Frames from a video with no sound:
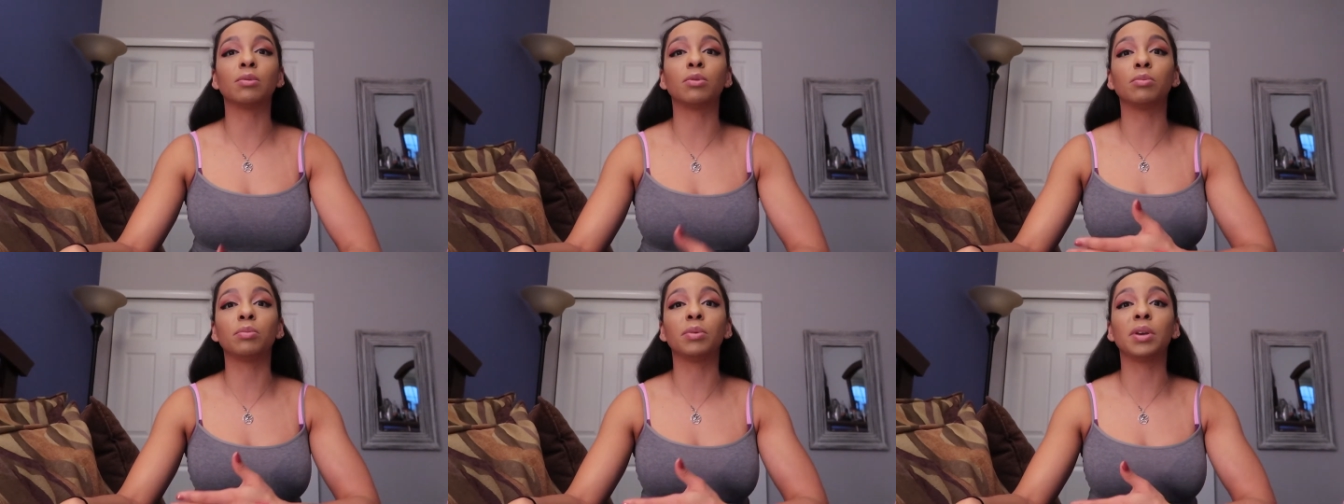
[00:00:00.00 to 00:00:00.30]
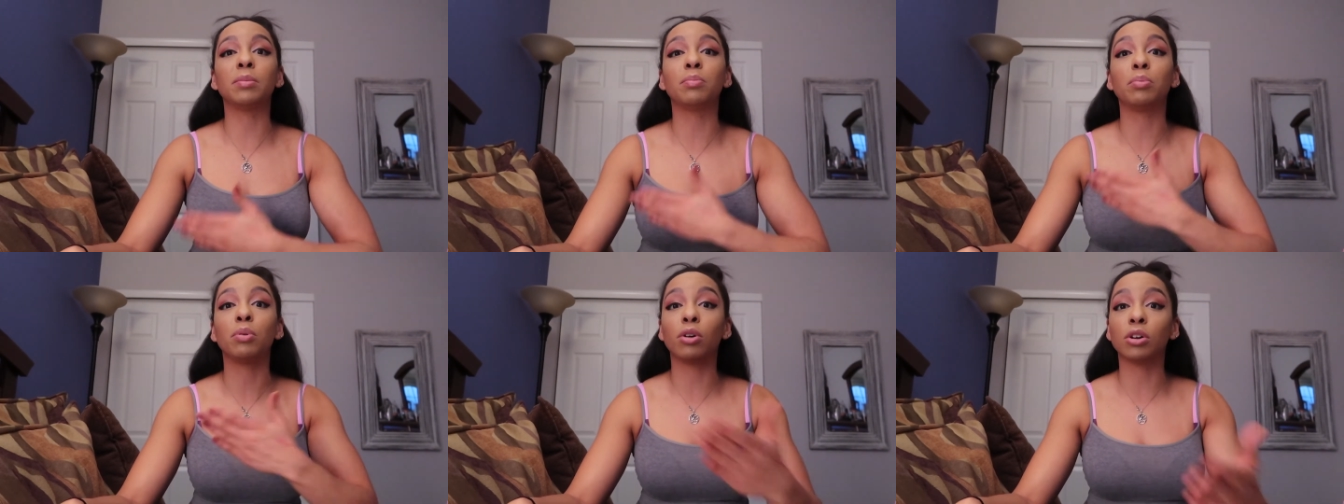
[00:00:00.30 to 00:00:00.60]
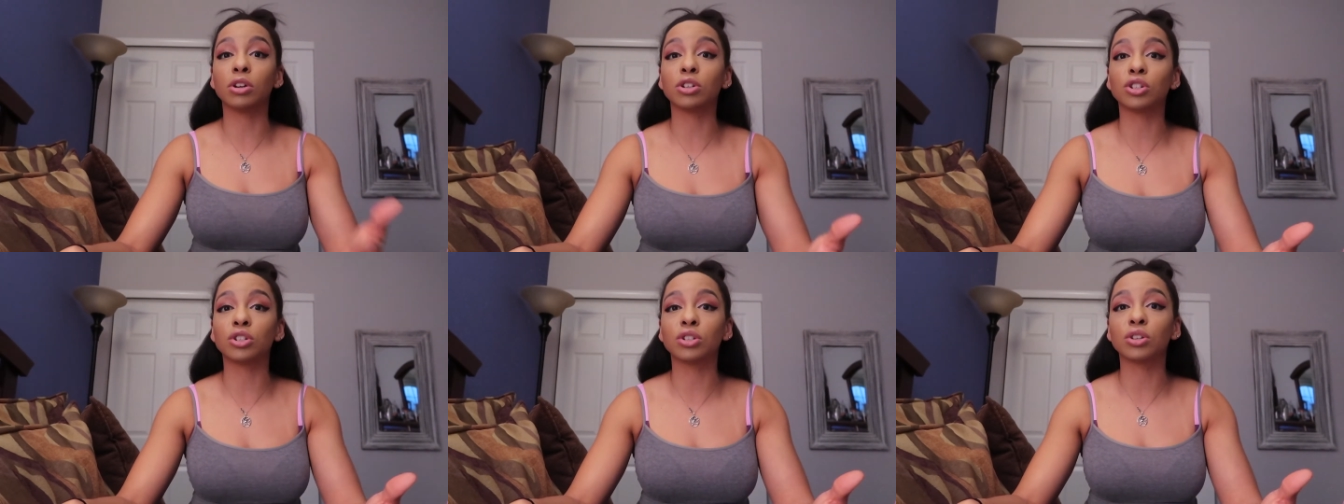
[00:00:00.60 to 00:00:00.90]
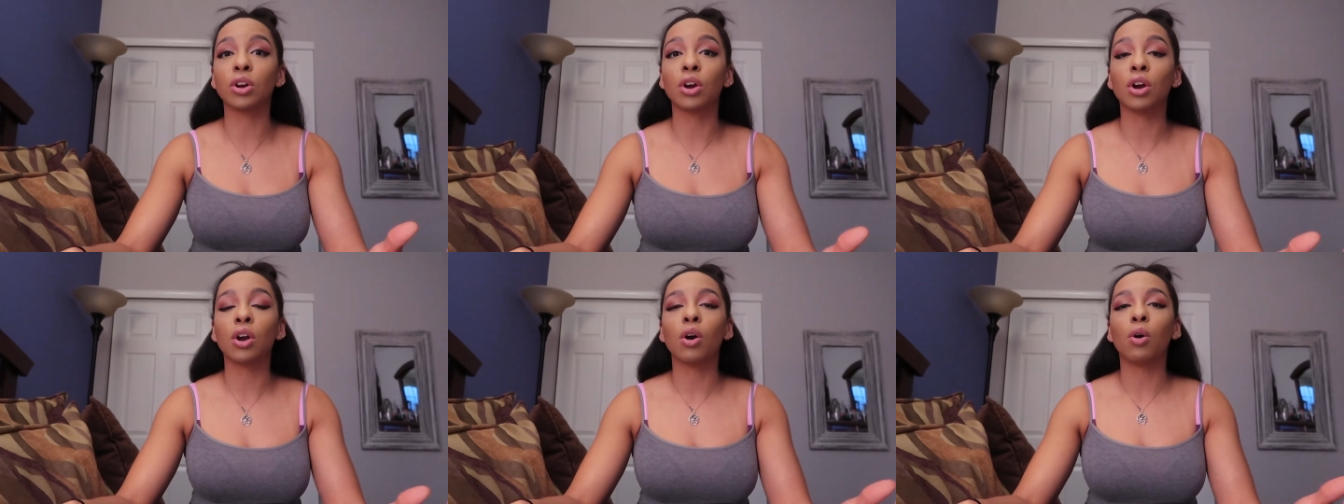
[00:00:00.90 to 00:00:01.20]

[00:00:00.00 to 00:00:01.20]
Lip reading: will be pushed